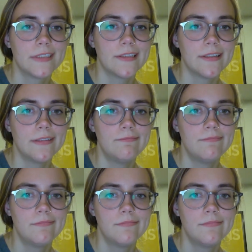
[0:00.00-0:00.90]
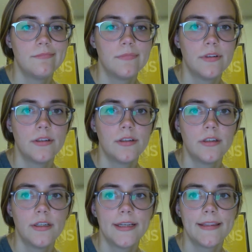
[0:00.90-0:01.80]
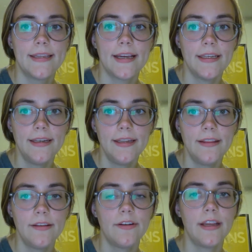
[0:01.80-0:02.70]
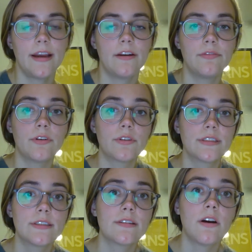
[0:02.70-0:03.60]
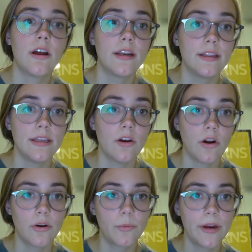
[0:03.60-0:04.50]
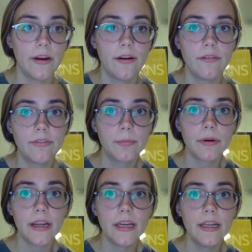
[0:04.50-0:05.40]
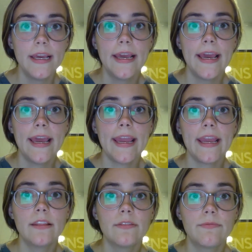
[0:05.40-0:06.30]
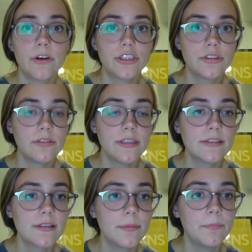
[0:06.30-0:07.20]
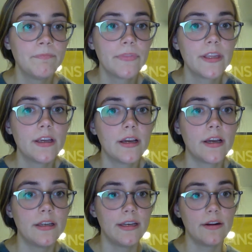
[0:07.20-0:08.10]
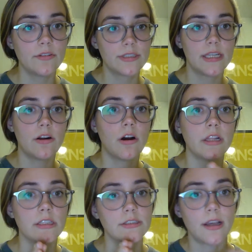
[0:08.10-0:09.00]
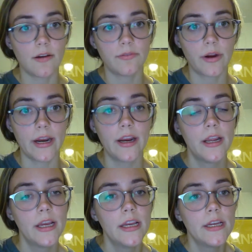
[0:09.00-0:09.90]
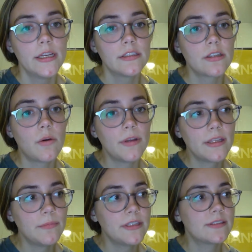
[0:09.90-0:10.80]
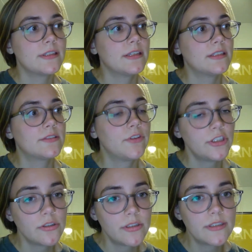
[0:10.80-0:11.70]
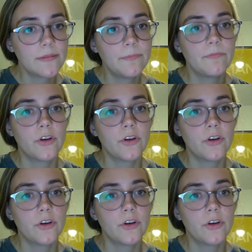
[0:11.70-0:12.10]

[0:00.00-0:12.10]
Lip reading: Sorry. The identity theory kind of focuses on the hardware of the brain, and functionalism narrows in on the software. So what that means is functionalism